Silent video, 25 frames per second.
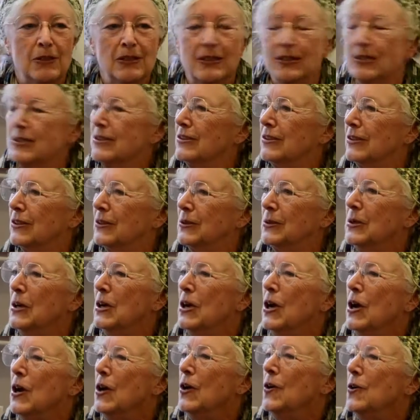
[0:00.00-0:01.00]
I wanted to know
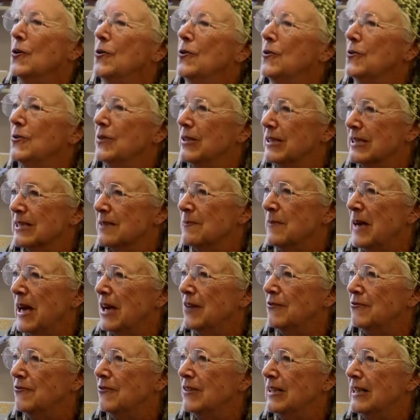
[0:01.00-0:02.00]
who this
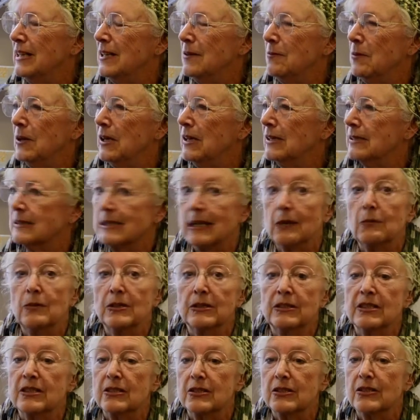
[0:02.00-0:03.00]
man really was. I
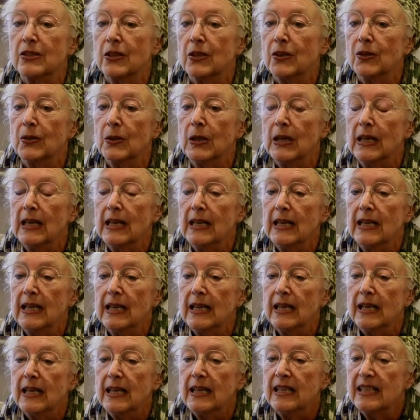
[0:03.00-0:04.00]
wanted to know,
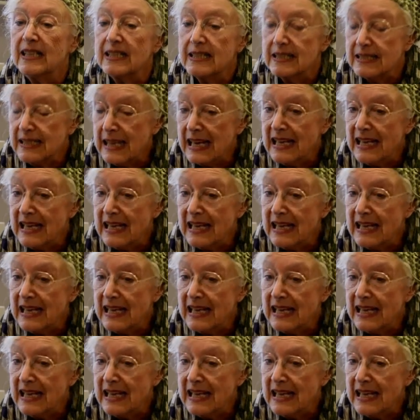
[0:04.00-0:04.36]
in a